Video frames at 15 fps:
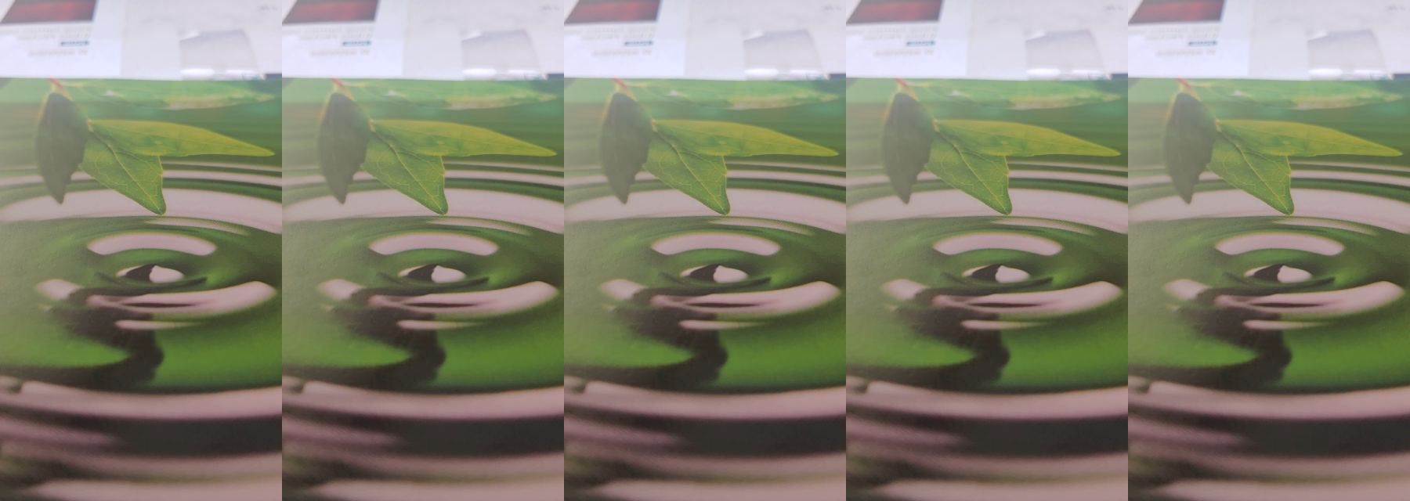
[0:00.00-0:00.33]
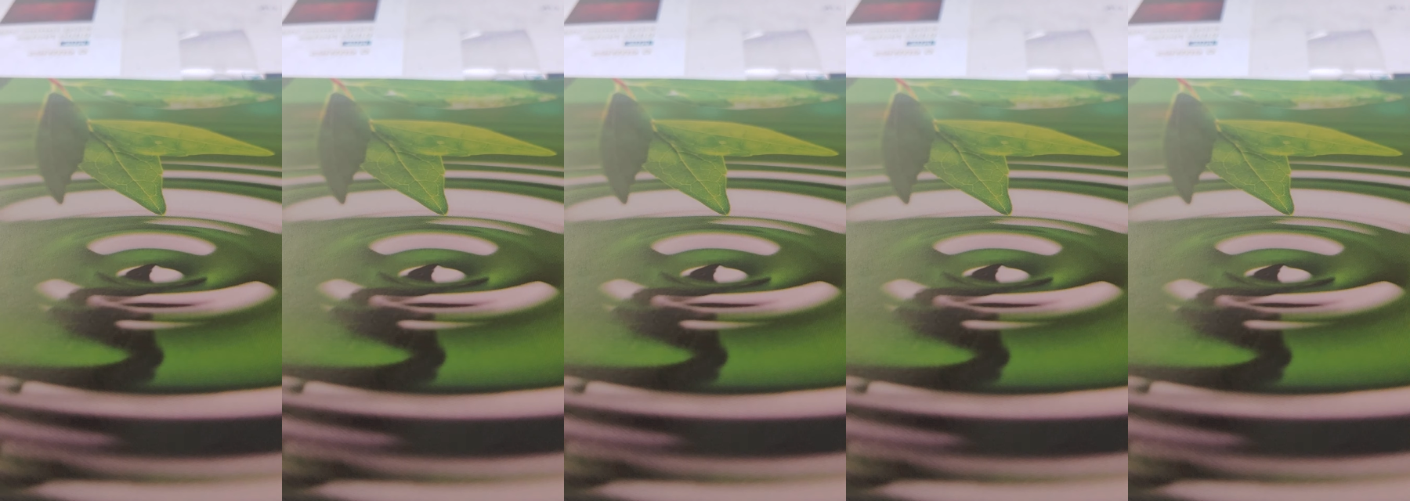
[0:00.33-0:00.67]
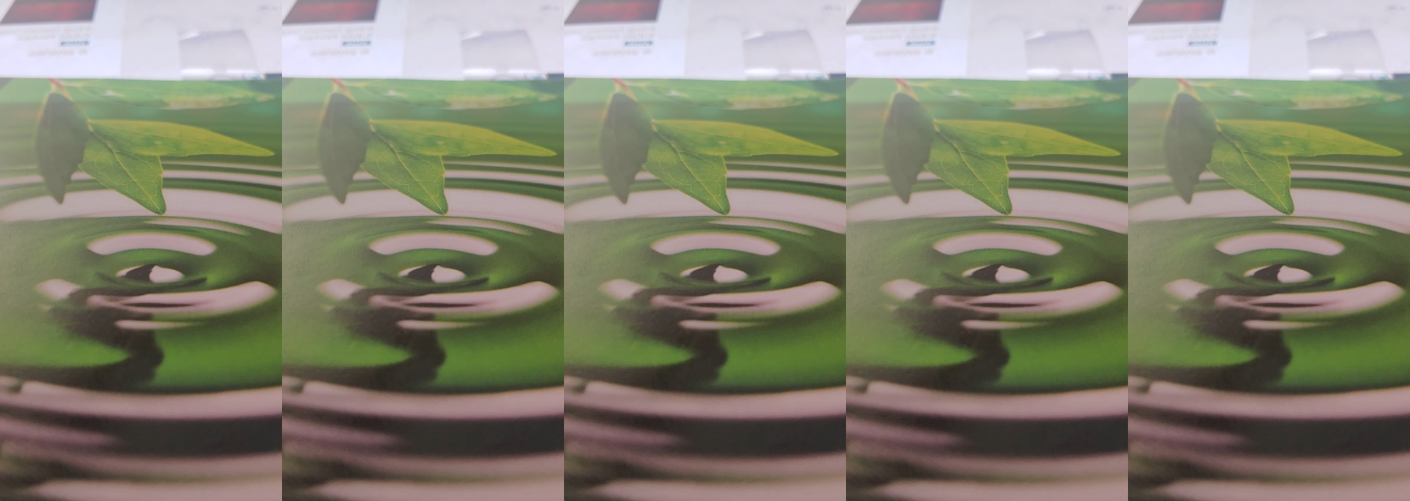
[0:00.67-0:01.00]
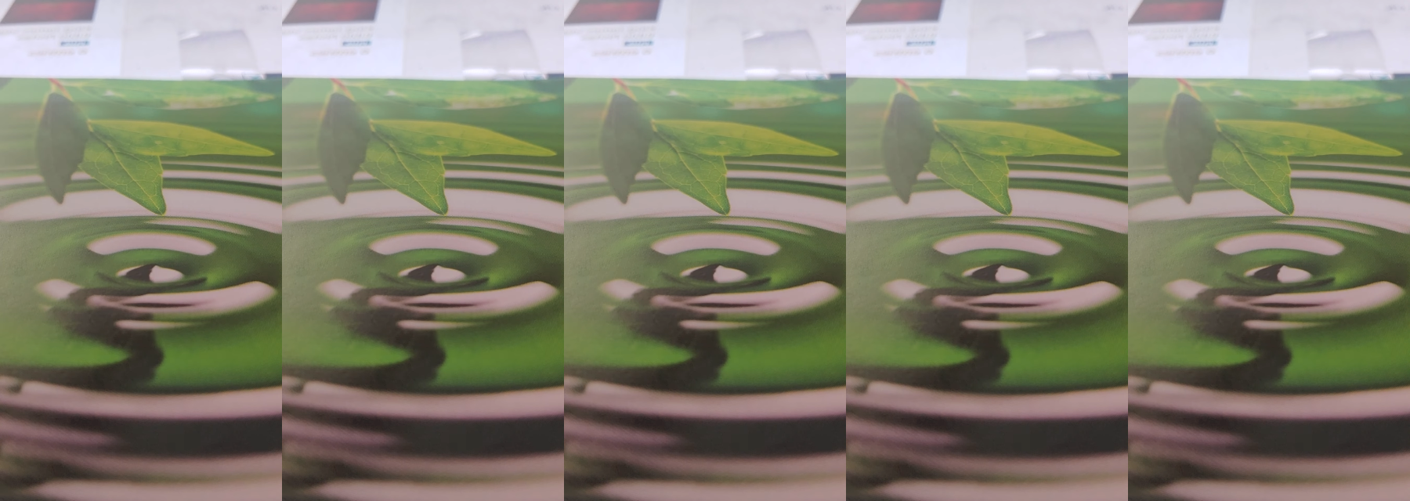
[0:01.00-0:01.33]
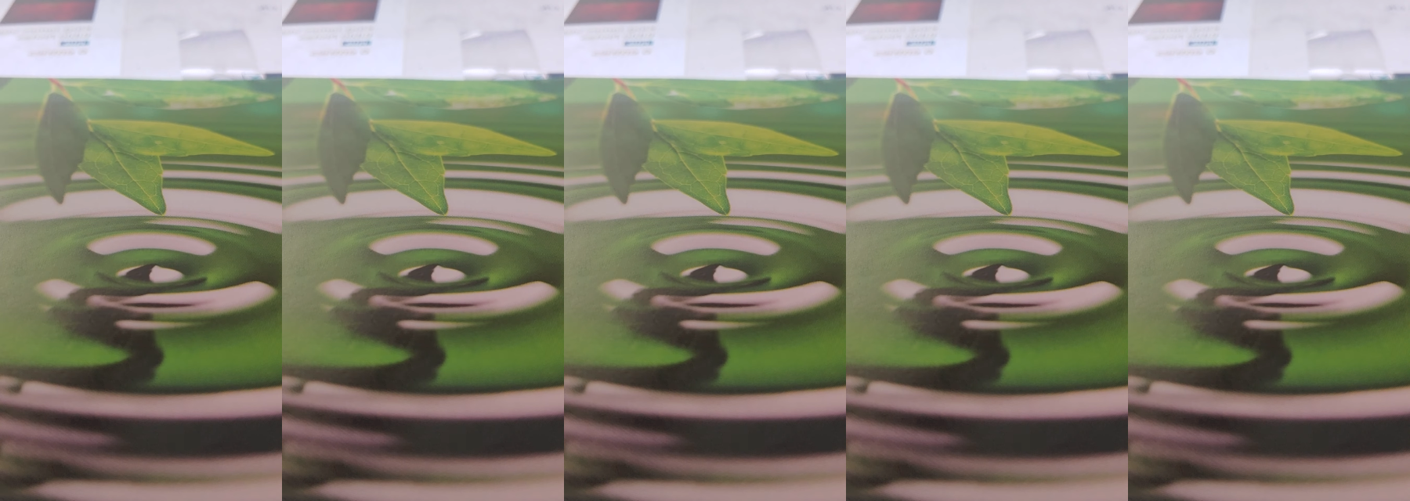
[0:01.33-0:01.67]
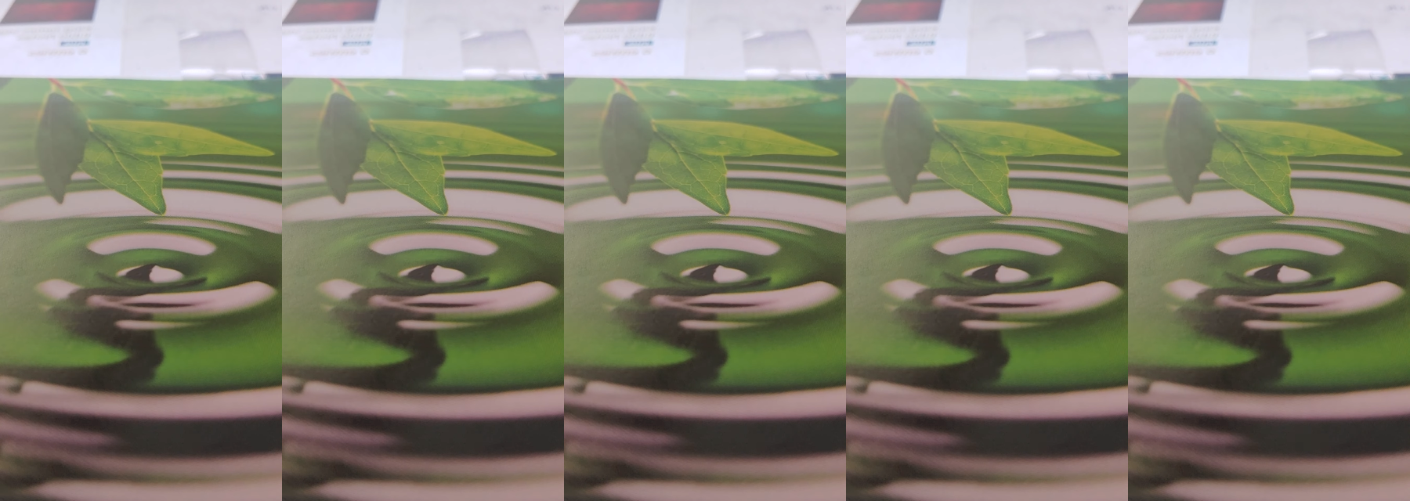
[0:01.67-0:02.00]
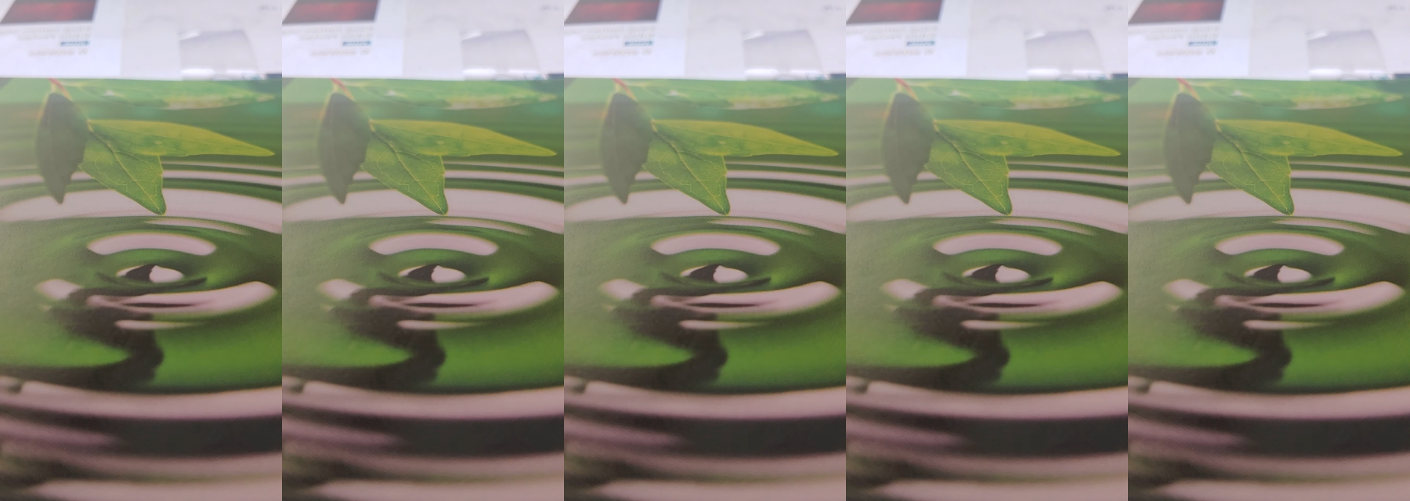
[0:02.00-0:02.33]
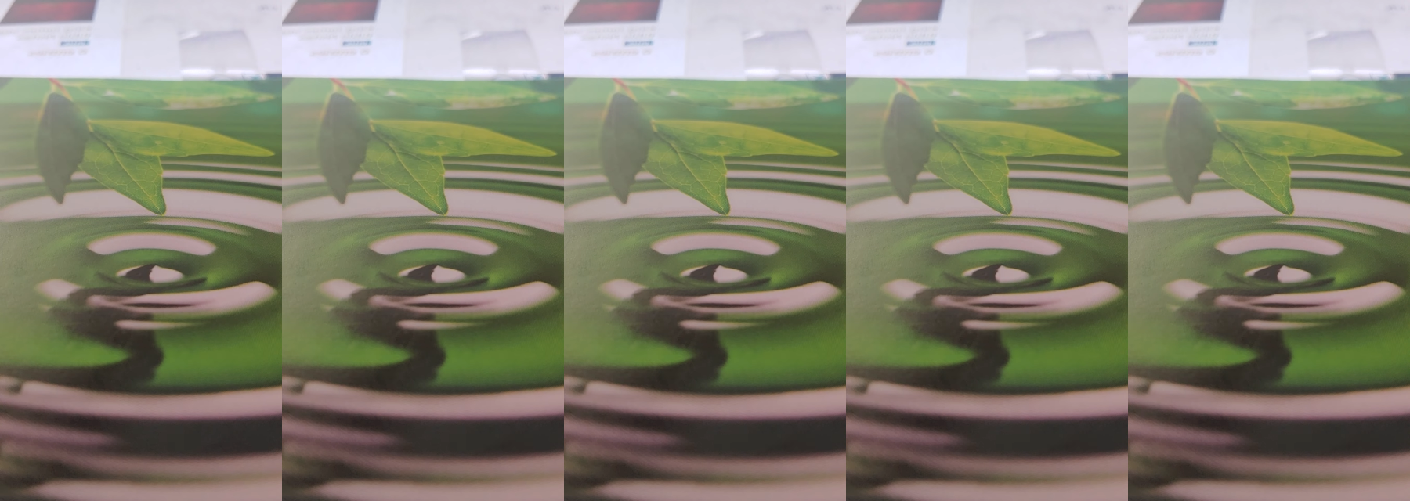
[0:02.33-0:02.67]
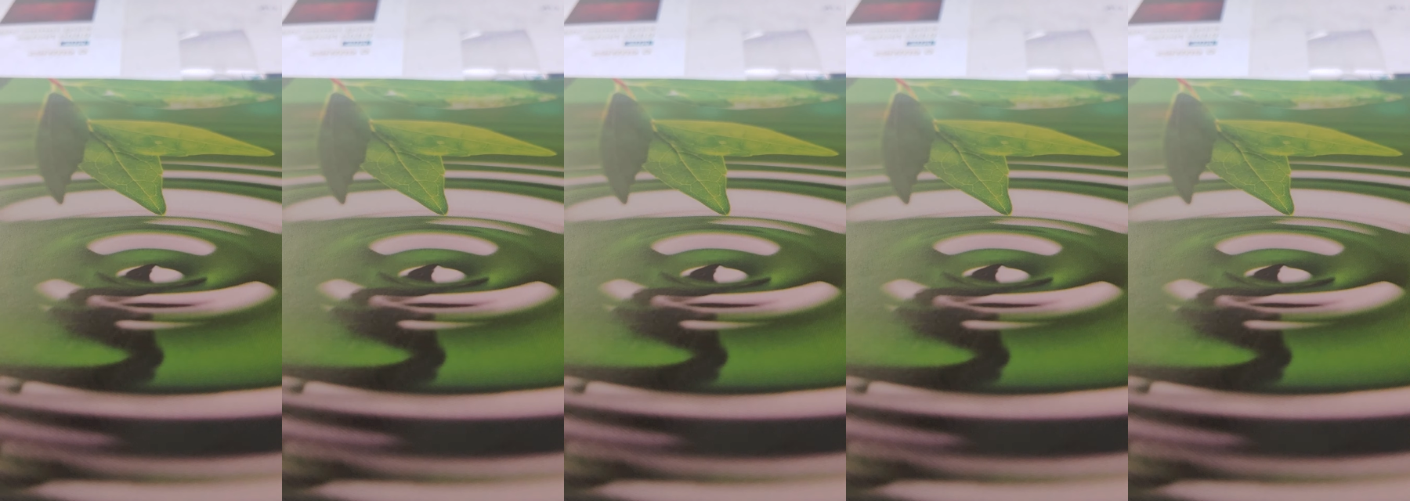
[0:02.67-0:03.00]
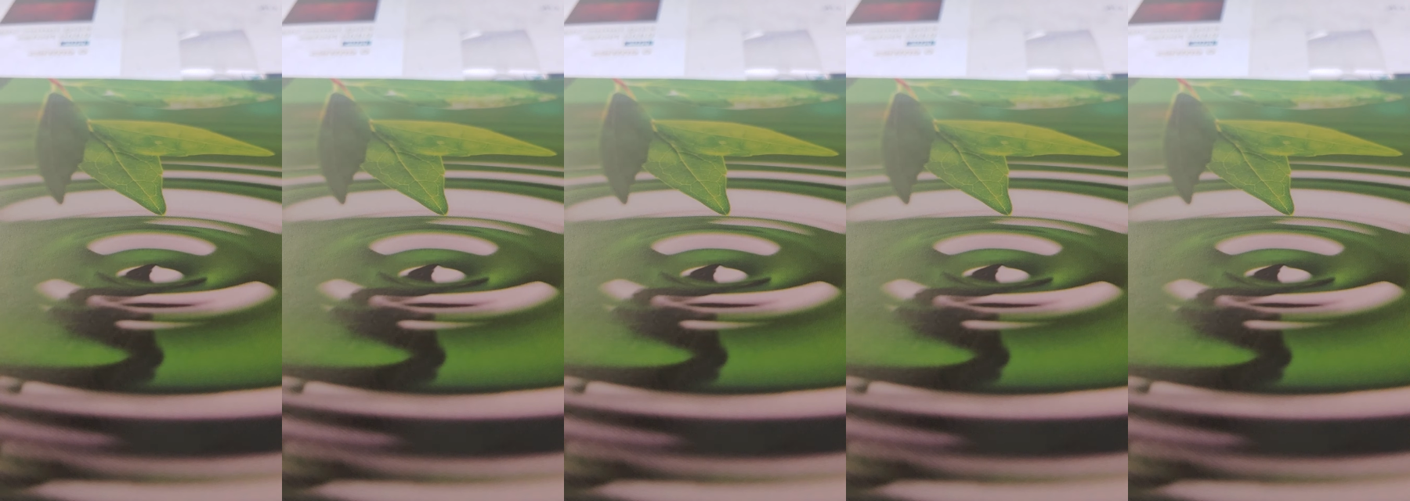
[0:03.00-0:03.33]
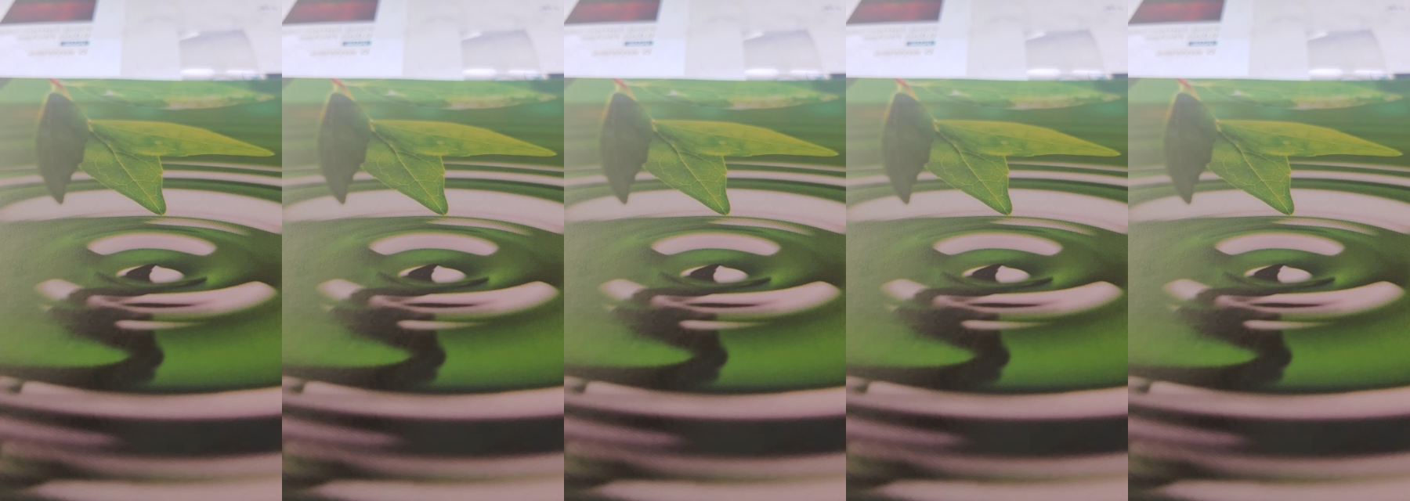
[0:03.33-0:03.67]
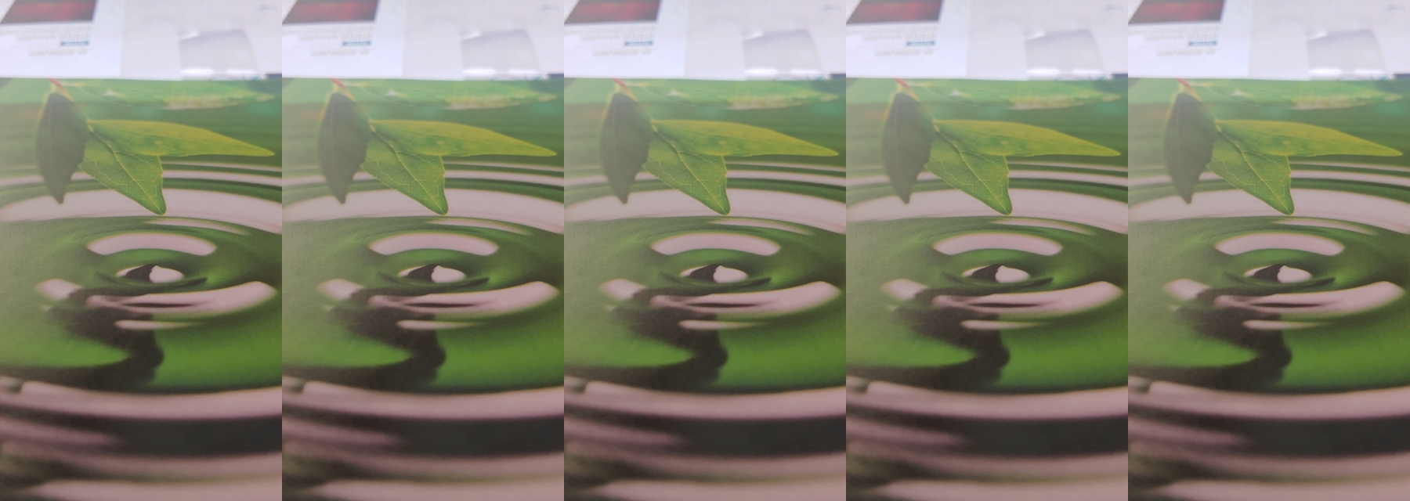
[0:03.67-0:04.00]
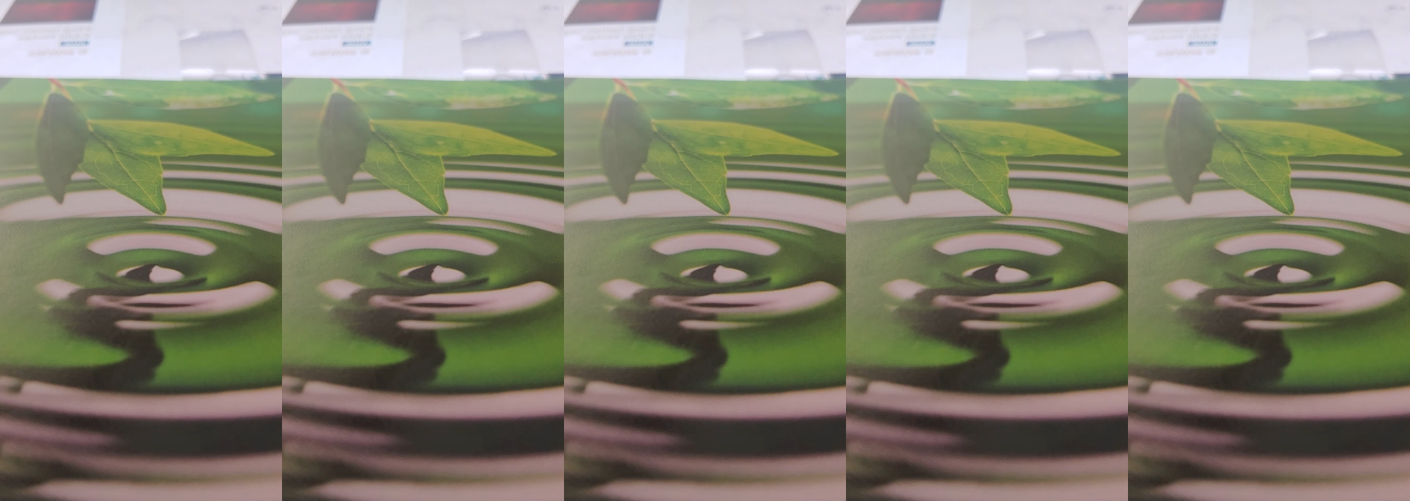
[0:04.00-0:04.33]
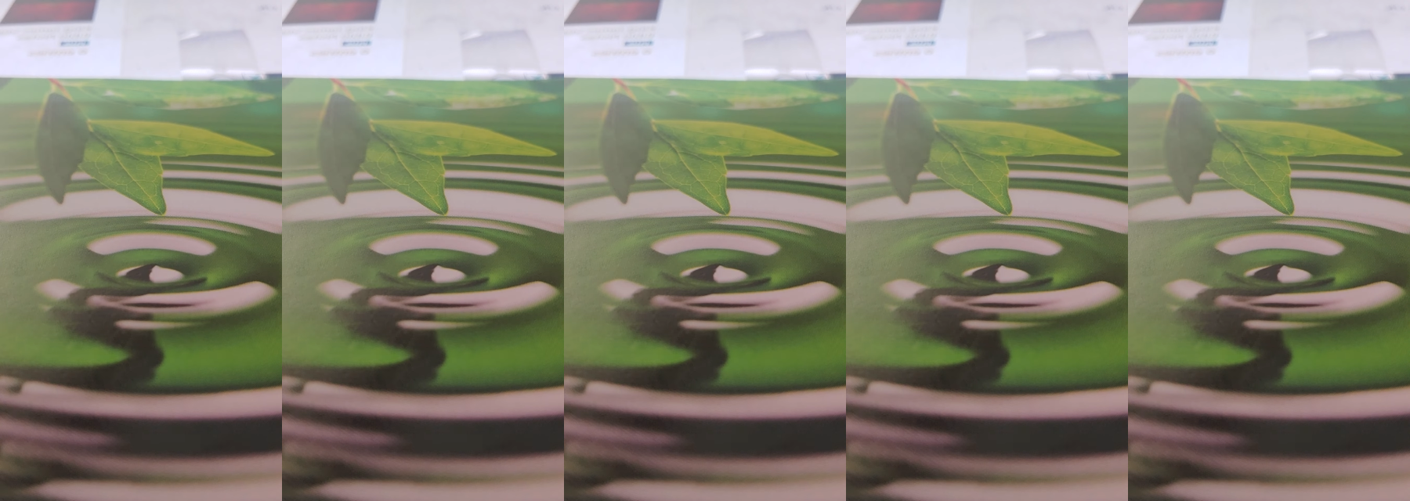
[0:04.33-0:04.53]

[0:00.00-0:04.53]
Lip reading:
No face is visible, so there are no lips to read.